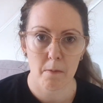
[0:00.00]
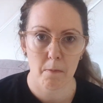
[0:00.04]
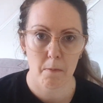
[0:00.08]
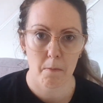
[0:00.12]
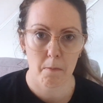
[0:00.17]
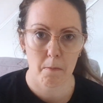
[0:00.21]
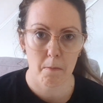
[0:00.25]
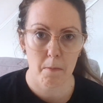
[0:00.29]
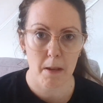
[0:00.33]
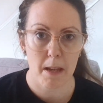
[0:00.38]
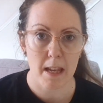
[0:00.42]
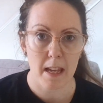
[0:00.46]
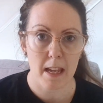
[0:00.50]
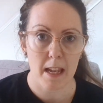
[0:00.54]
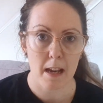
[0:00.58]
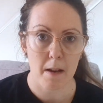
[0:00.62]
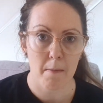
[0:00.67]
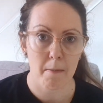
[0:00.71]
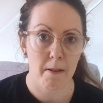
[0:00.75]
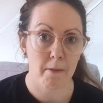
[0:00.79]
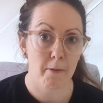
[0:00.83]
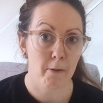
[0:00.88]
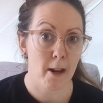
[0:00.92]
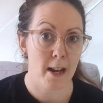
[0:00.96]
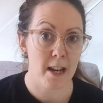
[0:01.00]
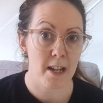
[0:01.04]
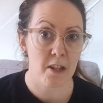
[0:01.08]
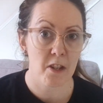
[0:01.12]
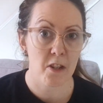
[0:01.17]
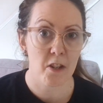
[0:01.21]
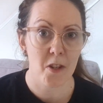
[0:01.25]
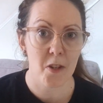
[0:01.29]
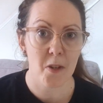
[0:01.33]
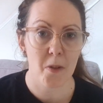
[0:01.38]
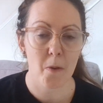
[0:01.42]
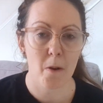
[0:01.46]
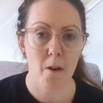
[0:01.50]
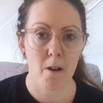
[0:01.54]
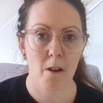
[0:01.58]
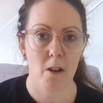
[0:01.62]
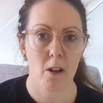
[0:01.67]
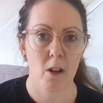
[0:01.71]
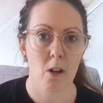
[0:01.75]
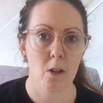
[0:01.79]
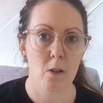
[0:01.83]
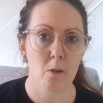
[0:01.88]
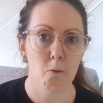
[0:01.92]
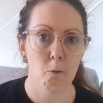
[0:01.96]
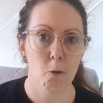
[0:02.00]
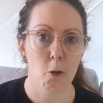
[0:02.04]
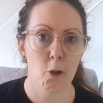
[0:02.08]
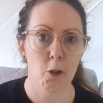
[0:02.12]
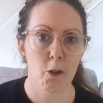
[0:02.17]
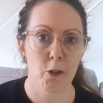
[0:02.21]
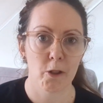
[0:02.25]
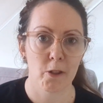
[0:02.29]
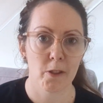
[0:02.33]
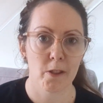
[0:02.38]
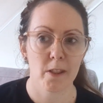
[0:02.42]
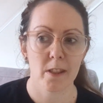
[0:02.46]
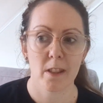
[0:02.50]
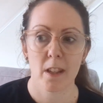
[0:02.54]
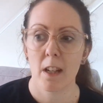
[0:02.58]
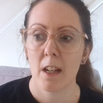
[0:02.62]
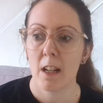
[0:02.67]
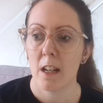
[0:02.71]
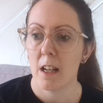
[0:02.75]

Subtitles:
me and my friend do our long runs